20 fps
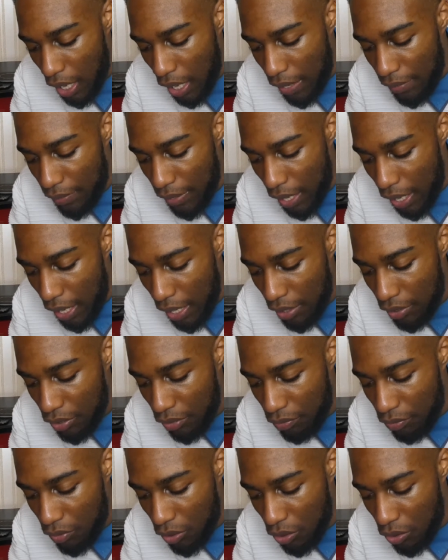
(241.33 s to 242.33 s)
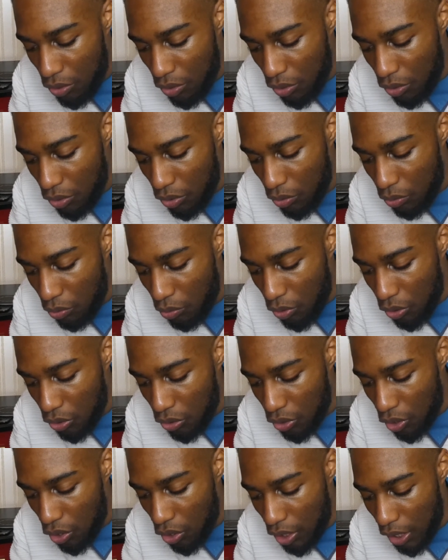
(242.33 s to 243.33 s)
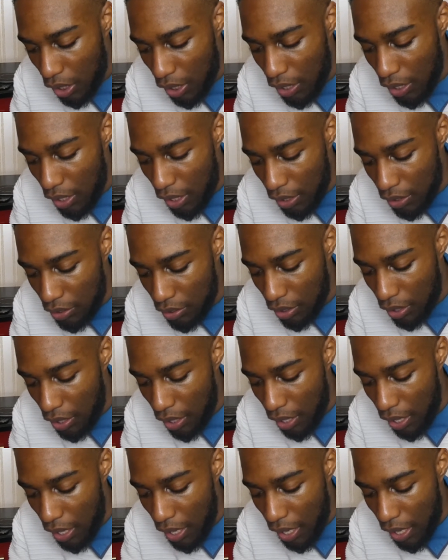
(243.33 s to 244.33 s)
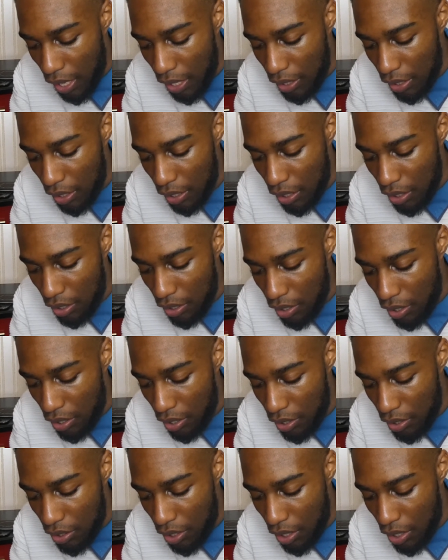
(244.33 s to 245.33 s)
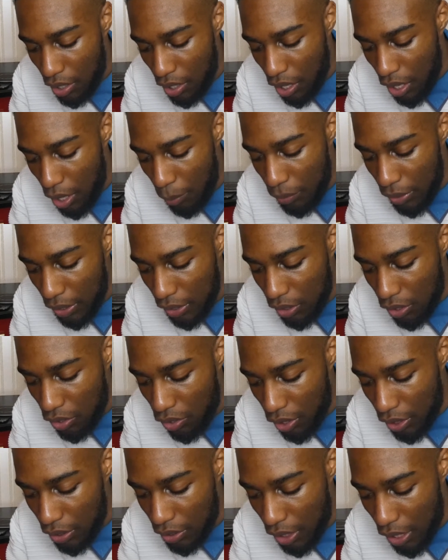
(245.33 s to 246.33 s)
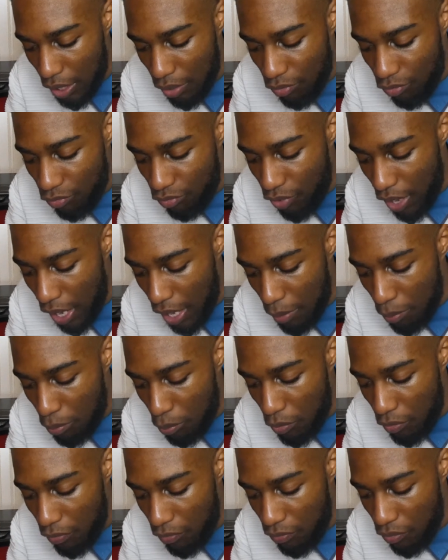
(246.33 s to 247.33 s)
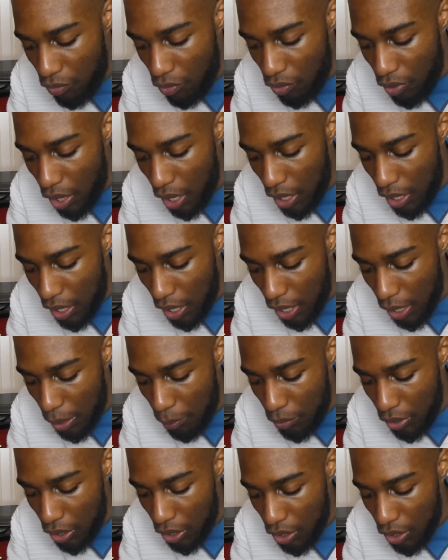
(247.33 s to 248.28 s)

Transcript: "And the hand of the Lord was on Elijah, and he girded up his loins and ran before Ahab